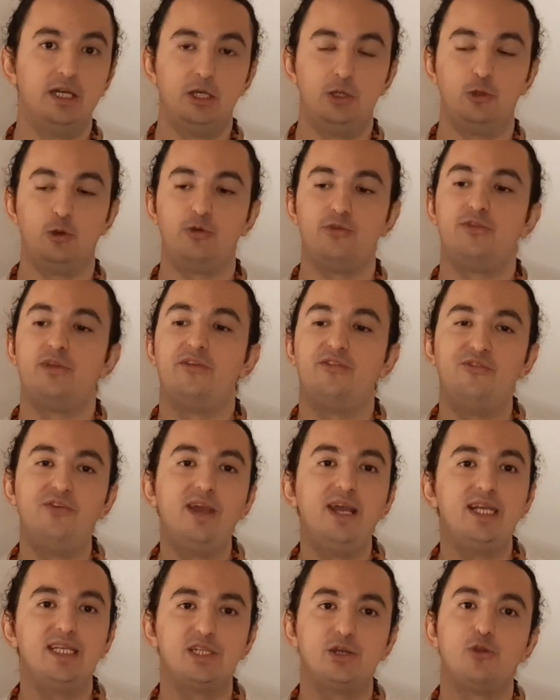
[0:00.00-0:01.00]
with the
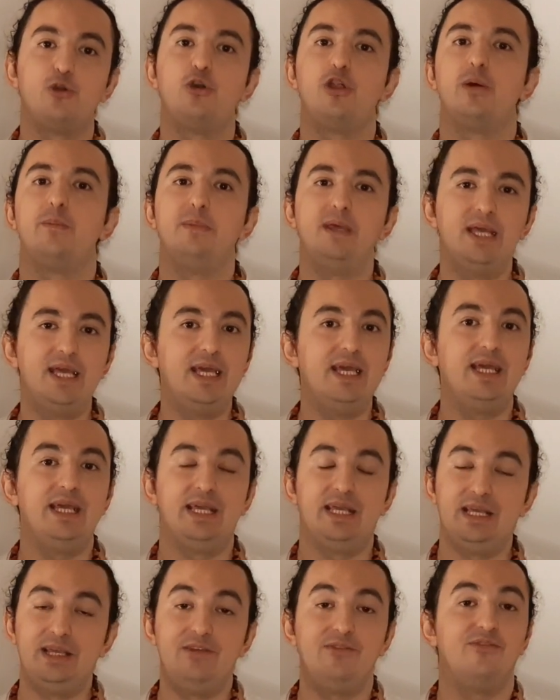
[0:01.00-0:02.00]
things you're gonna be
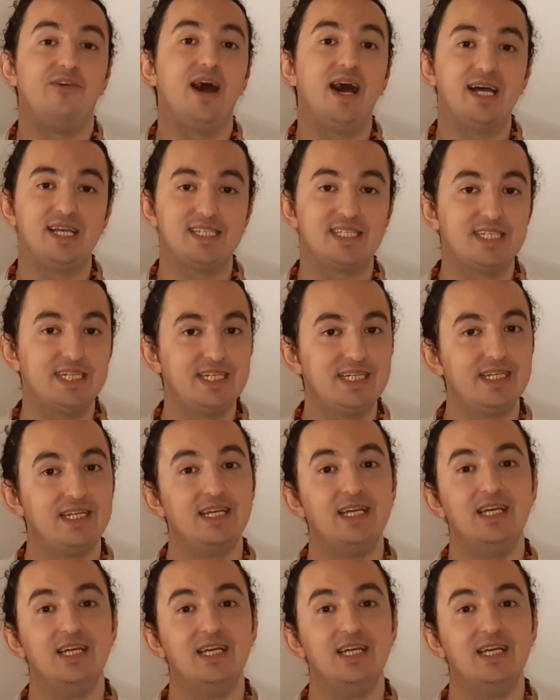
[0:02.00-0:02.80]
investing.